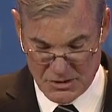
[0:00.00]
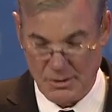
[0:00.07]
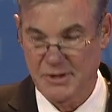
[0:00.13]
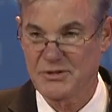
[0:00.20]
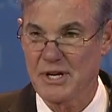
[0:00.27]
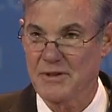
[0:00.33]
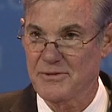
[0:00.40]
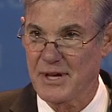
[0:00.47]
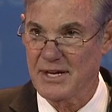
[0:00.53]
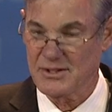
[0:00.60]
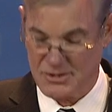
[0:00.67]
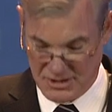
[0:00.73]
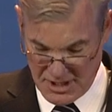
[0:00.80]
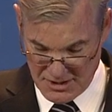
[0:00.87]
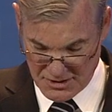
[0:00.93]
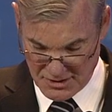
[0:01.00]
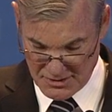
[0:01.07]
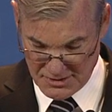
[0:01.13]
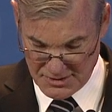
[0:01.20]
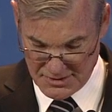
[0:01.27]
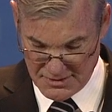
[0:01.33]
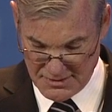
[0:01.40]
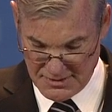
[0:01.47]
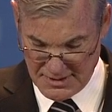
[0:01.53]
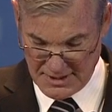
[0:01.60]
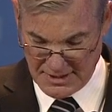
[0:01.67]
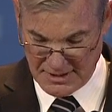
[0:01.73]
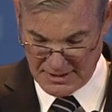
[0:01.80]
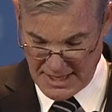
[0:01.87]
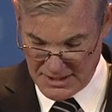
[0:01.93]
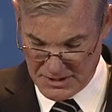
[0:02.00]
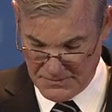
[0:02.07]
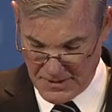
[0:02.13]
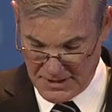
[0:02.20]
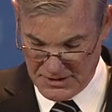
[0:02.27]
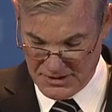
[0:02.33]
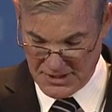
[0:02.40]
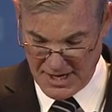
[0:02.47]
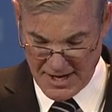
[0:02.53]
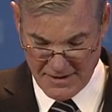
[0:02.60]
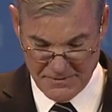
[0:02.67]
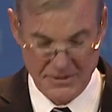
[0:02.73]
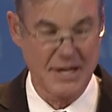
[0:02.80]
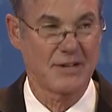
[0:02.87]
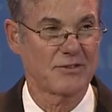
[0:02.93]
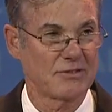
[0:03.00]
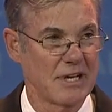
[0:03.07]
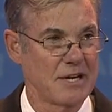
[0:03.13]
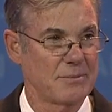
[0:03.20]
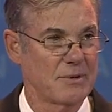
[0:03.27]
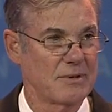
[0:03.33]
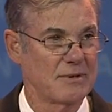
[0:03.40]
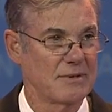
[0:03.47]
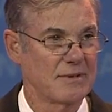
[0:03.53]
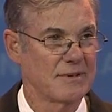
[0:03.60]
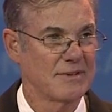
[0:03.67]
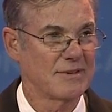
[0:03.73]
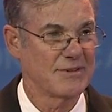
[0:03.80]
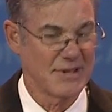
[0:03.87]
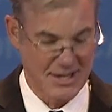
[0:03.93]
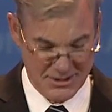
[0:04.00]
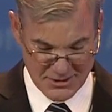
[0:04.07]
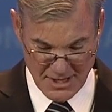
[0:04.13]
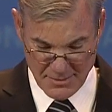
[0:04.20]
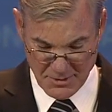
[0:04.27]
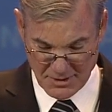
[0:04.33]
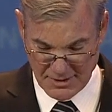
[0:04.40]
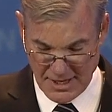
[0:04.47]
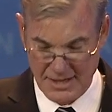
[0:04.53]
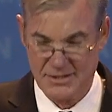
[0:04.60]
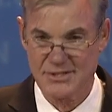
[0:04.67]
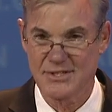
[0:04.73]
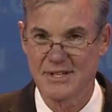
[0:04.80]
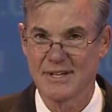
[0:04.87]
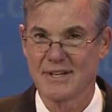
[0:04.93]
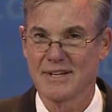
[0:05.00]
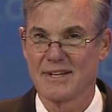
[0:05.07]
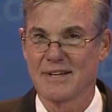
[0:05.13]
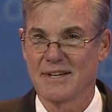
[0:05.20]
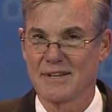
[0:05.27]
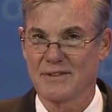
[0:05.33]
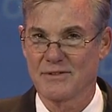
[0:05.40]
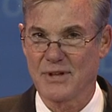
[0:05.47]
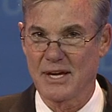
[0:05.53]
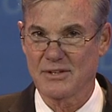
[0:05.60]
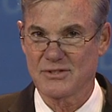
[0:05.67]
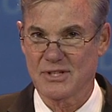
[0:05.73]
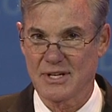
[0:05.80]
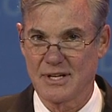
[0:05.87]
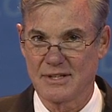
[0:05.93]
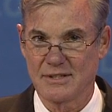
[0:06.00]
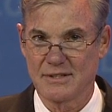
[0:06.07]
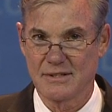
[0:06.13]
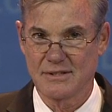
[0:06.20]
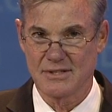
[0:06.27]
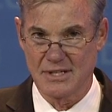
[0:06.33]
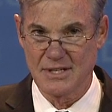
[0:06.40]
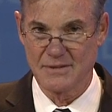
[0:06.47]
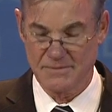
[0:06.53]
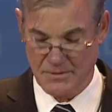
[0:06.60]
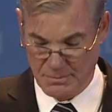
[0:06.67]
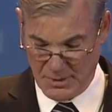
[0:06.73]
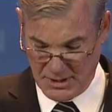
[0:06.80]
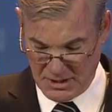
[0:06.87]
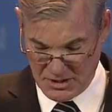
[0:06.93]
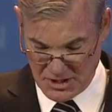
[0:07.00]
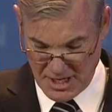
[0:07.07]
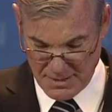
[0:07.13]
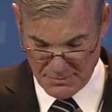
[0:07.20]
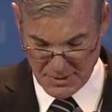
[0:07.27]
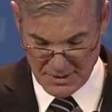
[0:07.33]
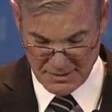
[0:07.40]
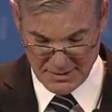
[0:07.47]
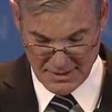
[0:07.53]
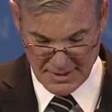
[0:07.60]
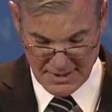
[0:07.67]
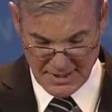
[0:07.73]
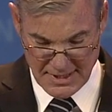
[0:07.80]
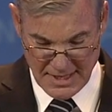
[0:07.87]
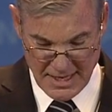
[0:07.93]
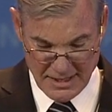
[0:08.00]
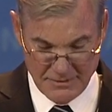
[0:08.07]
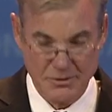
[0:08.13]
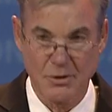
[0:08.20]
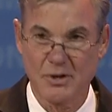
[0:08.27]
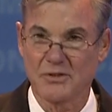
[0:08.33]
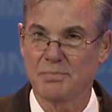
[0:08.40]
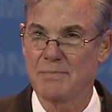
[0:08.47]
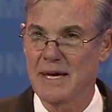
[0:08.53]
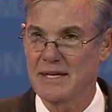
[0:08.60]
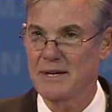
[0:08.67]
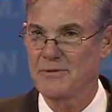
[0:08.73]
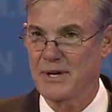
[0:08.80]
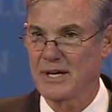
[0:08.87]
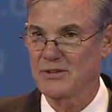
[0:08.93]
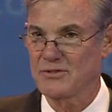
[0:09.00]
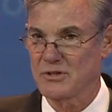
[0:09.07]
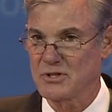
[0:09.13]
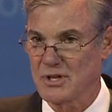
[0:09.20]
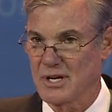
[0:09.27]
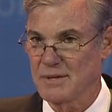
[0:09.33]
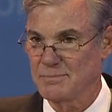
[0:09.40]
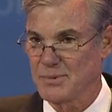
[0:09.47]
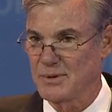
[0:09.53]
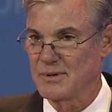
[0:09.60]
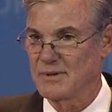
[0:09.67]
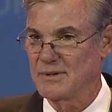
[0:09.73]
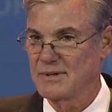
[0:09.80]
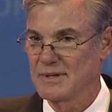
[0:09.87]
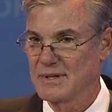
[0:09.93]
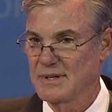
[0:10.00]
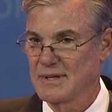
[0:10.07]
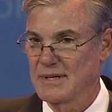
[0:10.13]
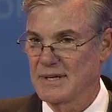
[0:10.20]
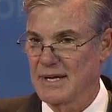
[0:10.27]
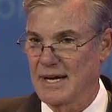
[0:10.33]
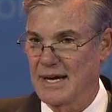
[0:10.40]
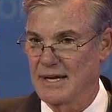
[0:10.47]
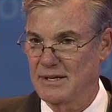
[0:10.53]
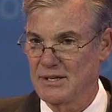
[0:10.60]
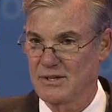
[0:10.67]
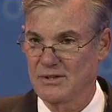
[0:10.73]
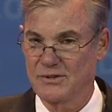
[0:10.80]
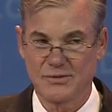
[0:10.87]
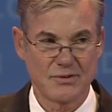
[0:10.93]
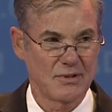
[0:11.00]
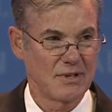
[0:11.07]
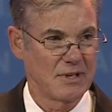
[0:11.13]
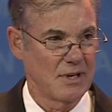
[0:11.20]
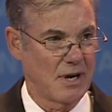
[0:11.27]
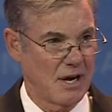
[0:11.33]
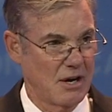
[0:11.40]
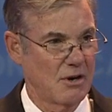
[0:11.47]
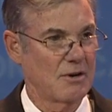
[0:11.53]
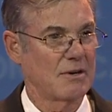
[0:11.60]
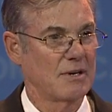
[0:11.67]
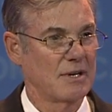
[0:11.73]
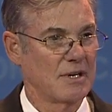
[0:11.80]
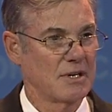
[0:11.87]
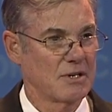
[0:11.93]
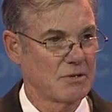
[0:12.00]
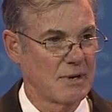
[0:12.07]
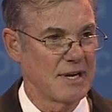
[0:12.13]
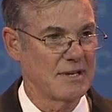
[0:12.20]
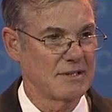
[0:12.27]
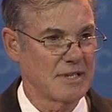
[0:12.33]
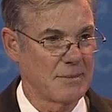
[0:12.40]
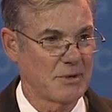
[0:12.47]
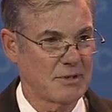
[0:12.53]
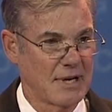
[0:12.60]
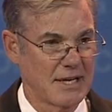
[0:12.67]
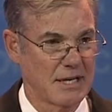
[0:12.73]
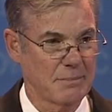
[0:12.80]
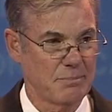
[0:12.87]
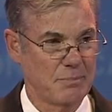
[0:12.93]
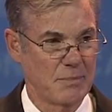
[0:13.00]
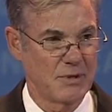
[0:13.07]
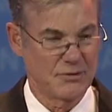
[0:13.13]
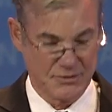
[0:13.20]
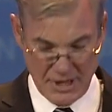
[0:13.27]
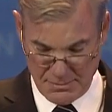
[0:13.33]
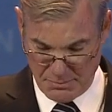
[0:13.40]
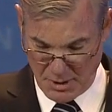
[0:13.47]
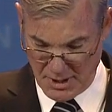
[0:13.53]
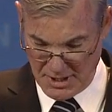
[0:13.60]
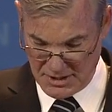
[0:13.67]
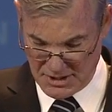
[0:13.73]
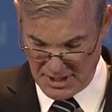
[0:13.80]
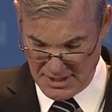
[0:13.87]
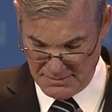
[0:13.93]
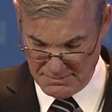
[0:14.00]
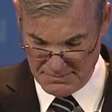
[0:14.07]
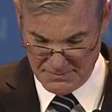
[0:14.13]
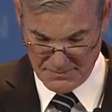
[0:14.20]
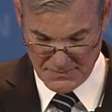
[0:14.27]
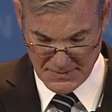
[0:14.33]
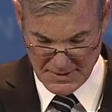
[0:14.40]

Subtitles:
So I say thanks, teachers and classified staff, thanks labor, thanks Democrats, thanks again, Dean, for being a champion, and of course, many thanks to John Burton and our great Democratic State Party team.